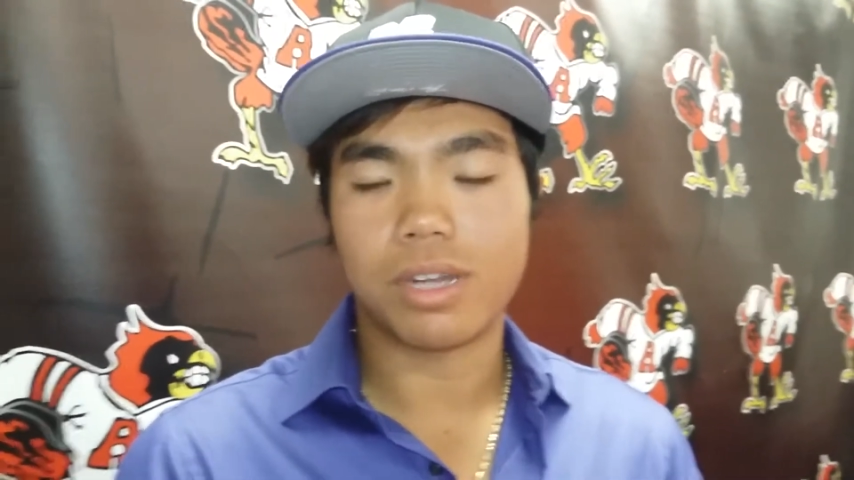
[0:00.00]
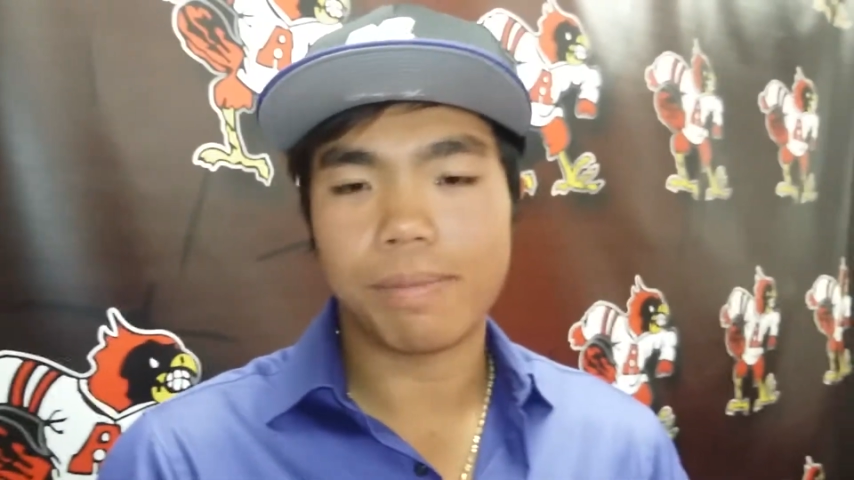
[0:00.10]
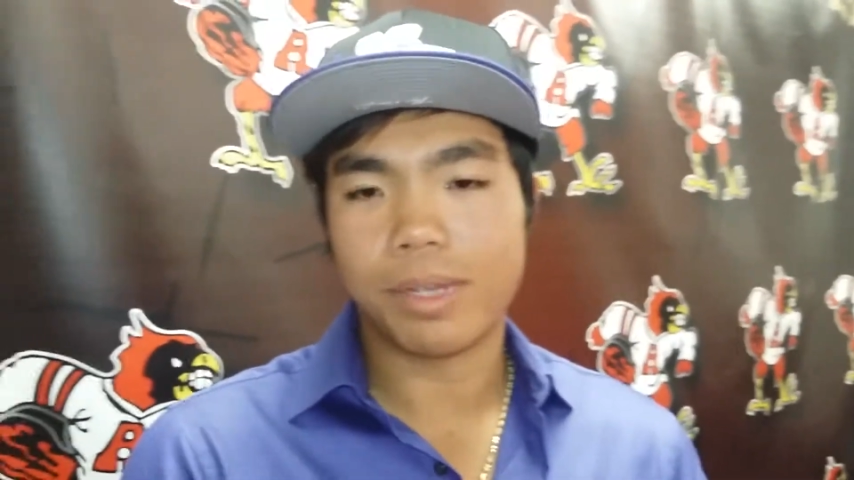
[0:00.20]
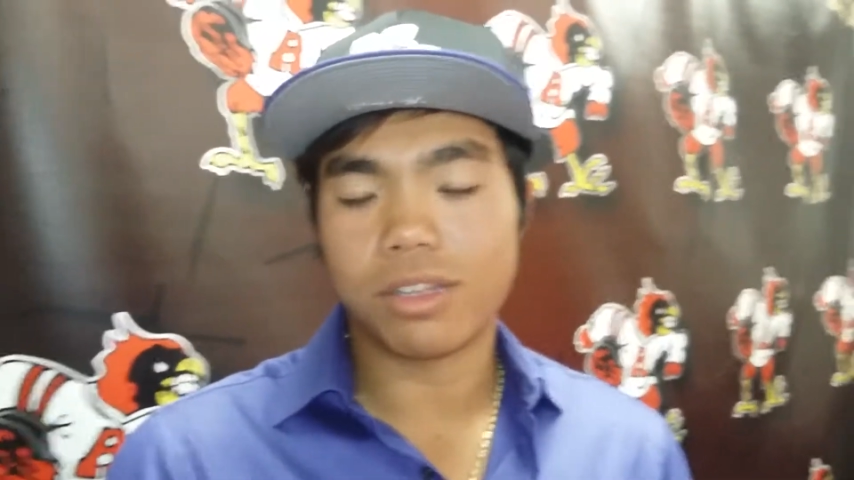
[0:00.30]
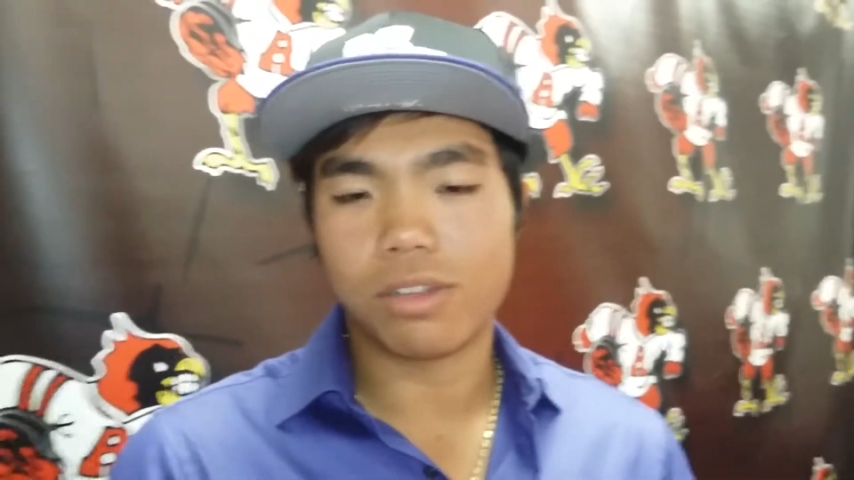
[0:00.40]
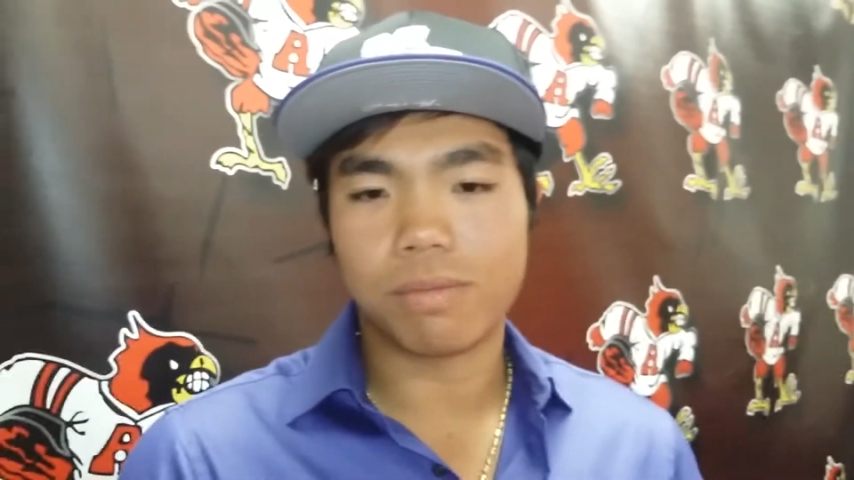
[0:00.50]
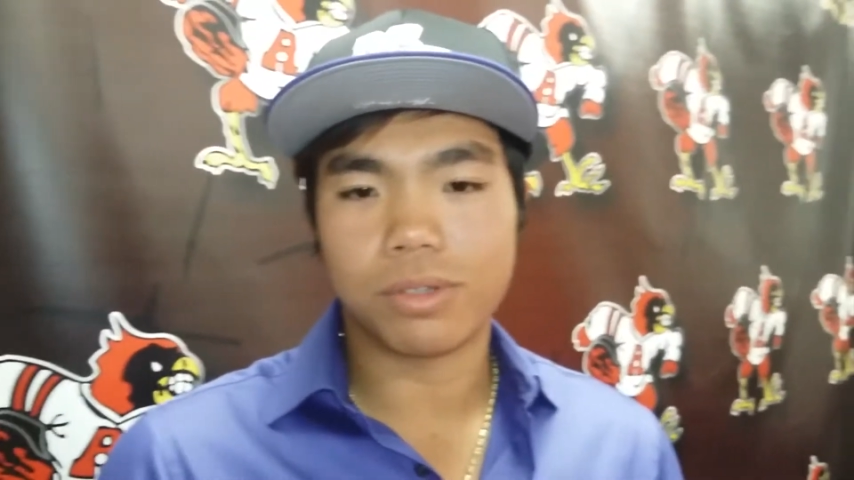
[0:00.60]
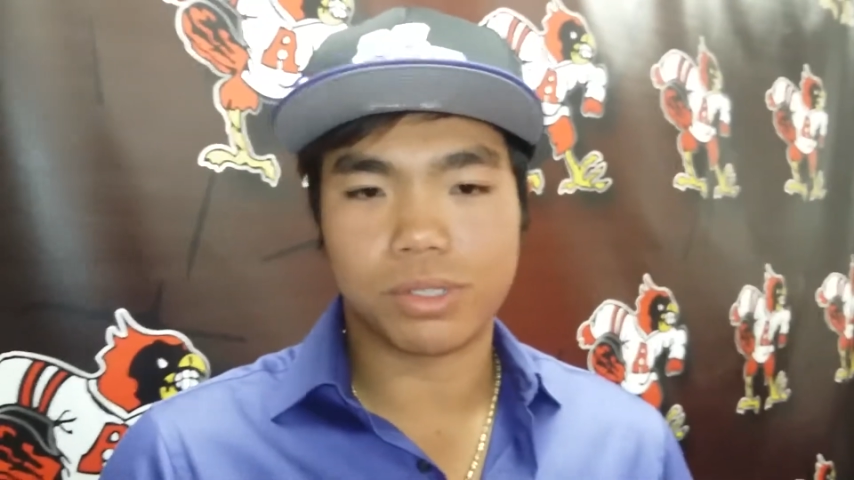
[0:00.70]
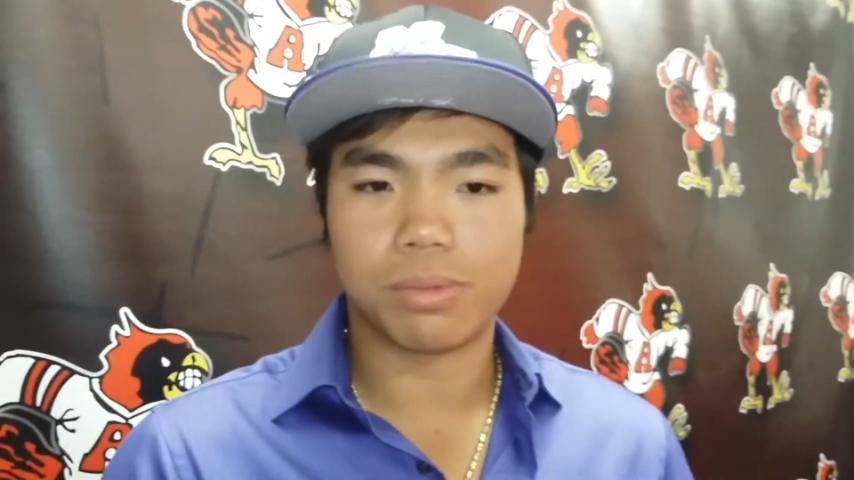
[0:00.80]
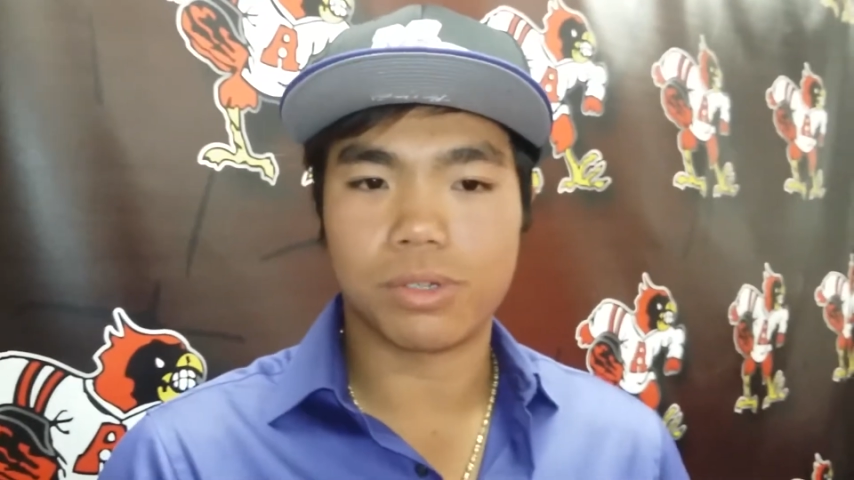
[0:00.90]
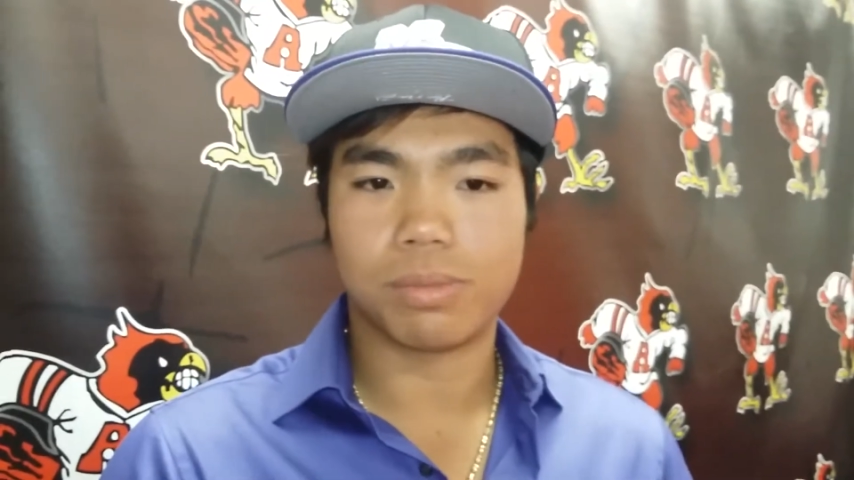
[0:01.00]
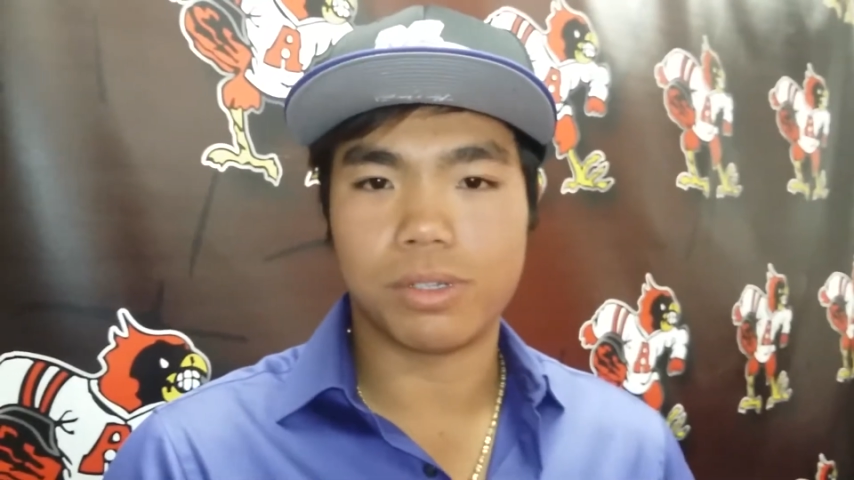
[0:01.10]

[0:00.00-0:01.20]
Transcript: You know, I mean, I love both sports,